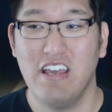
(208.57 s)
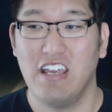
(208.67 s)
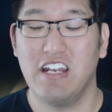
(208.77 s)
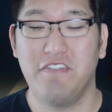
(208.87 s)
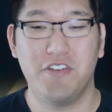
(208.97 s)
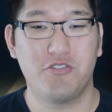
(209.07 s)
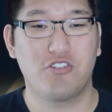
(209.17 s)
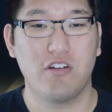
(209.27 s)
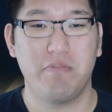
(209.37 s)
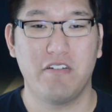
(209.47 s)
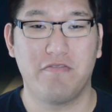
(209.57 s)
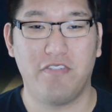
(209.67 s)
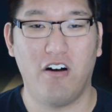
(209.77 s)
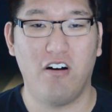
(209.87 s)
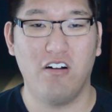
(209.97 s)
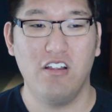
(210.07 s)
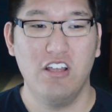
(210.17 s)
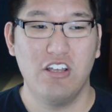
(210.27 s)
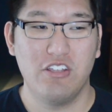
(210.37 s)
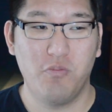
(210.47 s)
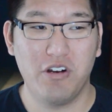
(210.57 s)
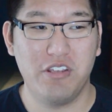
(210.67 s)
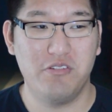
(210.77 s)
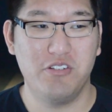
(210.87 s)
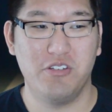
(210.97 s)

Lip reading: And if you trip and fall, what do?